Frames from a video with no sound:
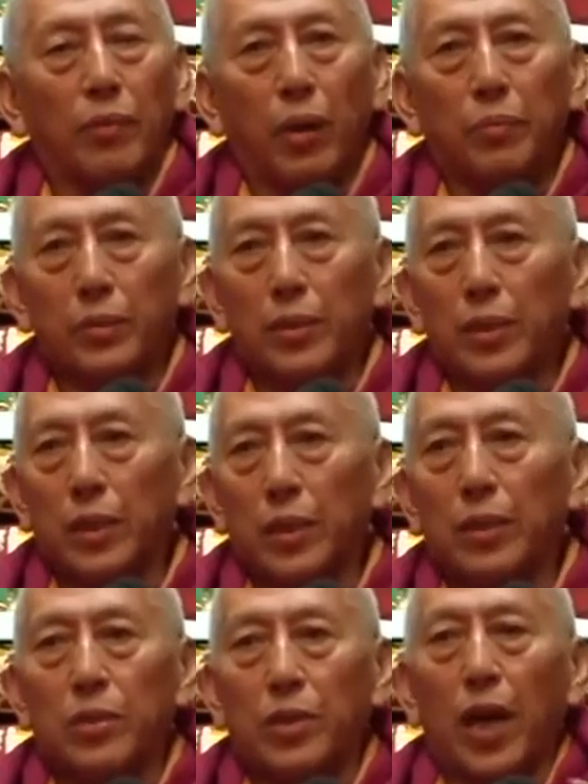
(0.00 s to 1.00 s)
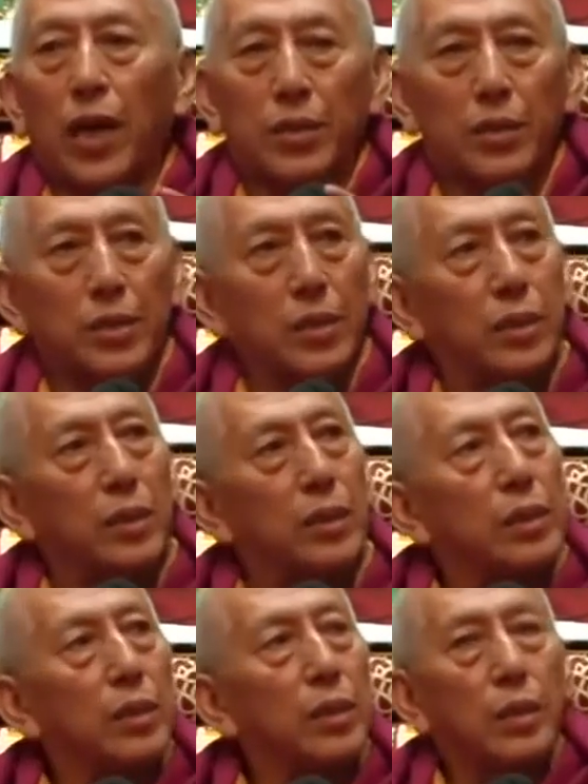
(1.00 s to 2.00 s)
of the entirety,
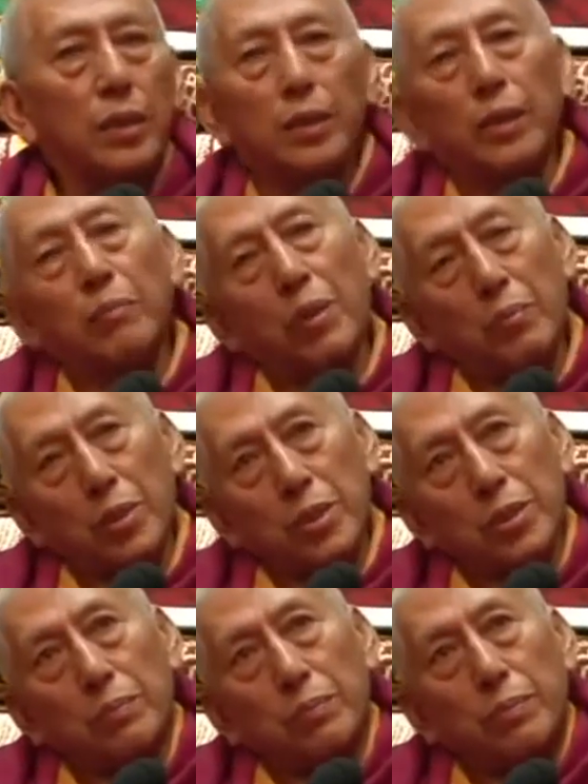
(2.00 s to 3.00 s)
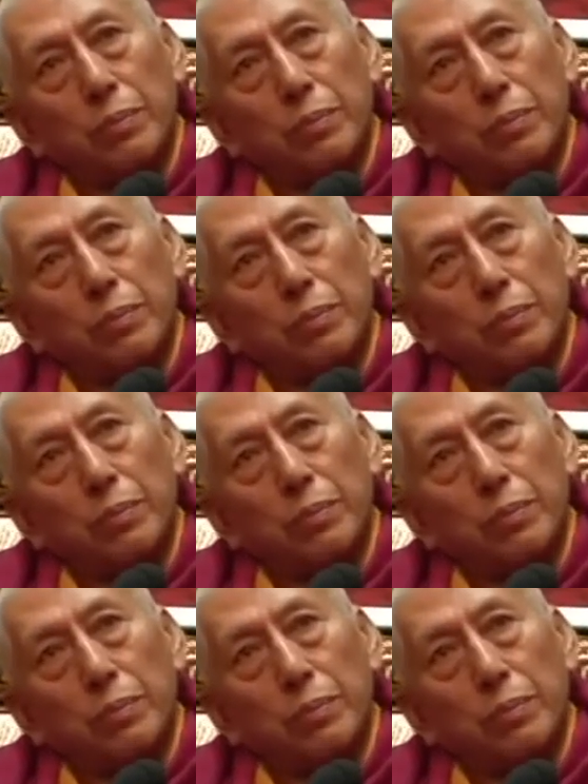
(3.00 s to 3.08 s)
the membership.